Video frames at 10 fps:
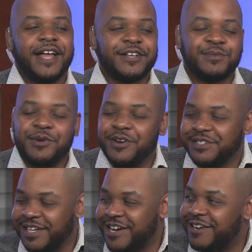experience
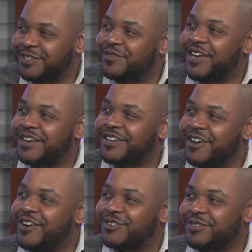that kind of divide and
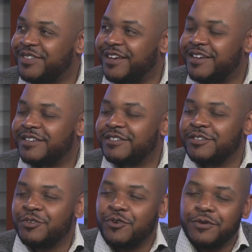conquer that
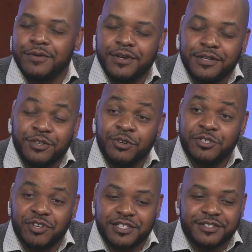you're you're
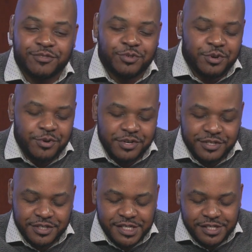addressing through your
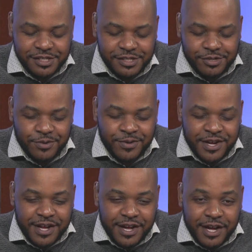organization so
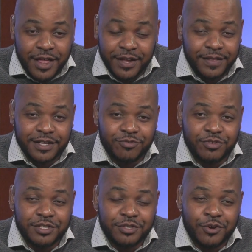i think that's
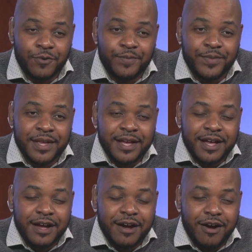really dope
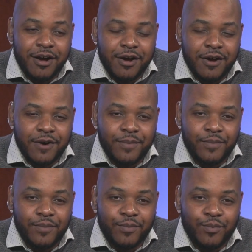
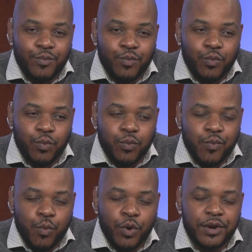um,
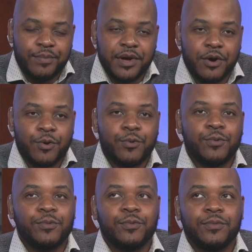what about
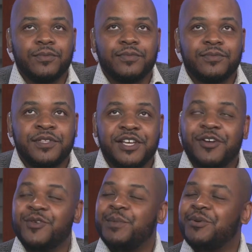the
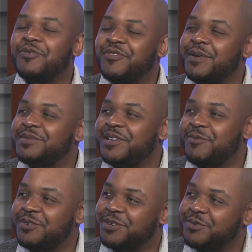other programs that
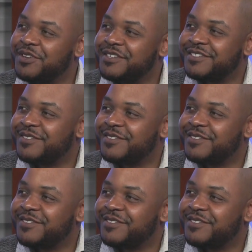Winning Ways is